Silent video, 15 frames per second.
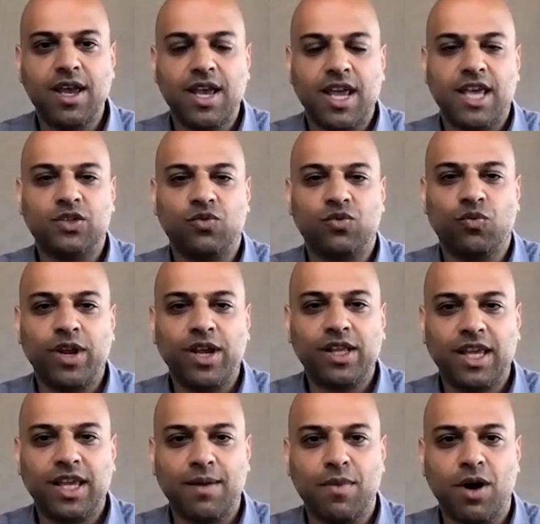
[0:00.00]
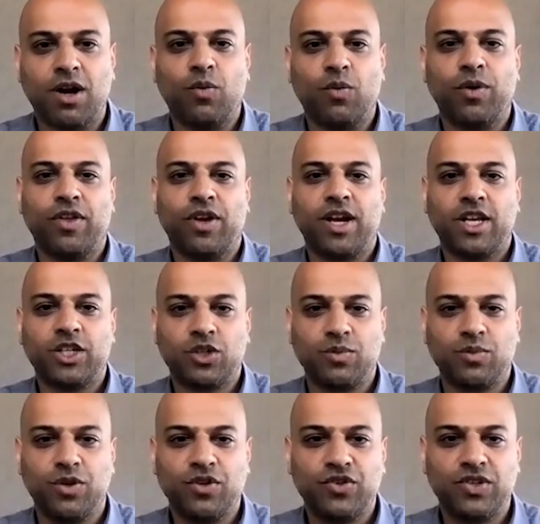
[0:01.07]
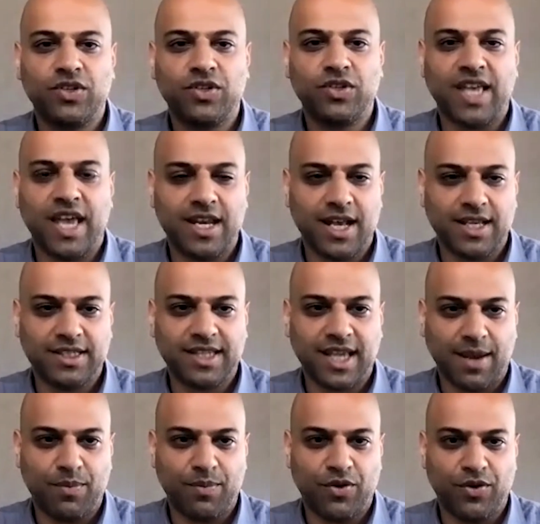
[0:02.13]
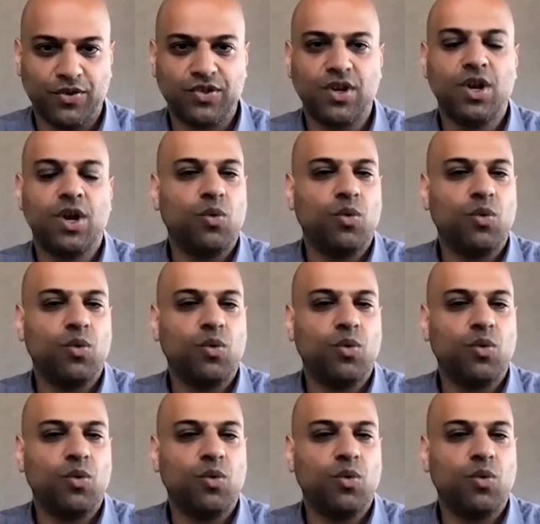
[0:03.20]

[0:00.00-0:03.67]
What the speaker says: is really a model where the customers send us samples,